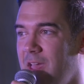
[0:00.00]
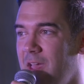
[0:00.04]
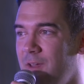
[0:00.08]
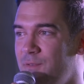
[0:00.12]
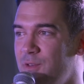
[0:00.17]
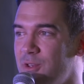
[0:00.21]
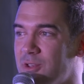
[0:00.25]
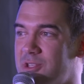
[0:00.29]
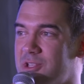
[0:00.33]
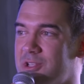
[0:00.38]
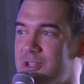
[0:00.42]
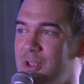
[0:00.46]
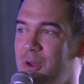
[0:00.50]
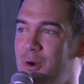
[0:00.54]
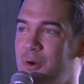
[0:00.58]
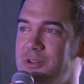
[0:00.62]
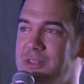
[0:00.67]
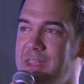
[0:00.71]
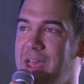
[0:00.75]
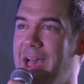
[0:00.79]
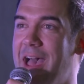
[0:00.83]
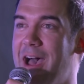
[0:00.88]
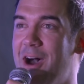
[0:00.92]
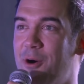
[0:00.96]
if you
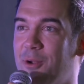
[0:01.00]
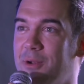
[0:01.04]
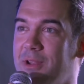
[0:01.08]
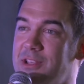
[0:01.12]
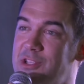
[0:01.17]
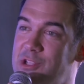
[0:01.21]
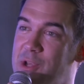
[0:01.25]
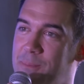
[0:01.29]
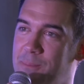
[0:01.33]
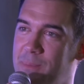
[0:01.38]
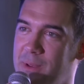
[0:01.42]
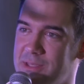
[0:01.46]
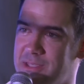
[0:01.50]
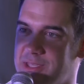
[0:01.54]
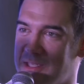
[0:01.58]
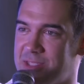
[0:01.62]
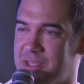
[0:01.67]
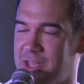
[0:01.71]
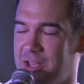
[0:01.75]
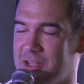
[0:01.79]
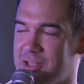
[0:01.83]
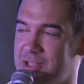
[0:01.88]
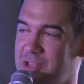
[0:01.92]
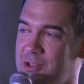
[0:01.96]
slow down, is your
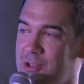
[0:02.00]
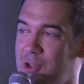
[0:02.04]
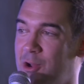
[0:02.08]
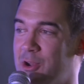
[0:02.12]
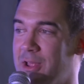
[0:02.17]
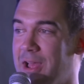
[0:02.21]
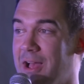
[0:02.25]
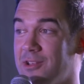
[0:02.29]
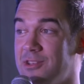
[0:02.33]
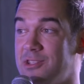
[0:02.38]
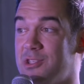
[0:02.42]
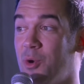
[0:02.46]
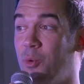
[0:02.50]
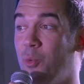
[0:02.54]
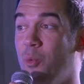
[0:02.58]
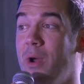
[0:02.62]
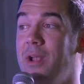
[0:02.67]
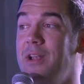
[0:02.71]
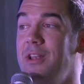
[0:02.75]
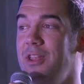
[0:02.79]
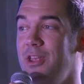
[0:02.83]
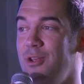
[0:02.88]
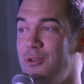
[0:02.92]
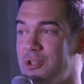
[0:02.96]
business going to slow down? So
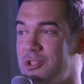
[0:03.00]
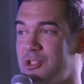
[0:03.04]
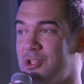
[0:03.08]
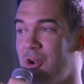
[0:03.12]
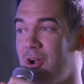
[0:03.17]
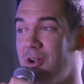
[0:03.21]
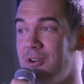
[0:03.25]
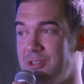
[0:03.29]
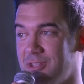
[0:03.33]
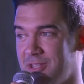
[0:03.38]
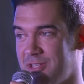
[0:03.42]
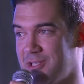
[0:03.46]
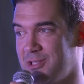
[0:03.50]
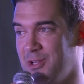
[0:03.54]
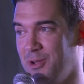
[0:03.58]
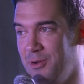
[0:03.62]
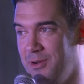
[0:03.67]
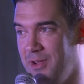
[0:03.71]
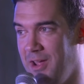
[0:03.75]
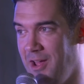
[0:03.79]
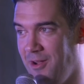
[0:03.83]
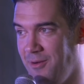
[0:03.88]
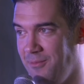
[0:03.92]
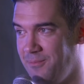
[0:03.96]
when do you start to
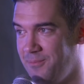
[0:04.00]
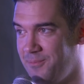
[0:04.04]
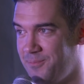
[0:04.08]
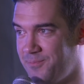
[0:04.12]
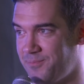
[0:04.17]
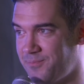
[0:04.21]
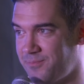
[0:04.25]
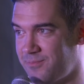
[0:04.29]
slow down?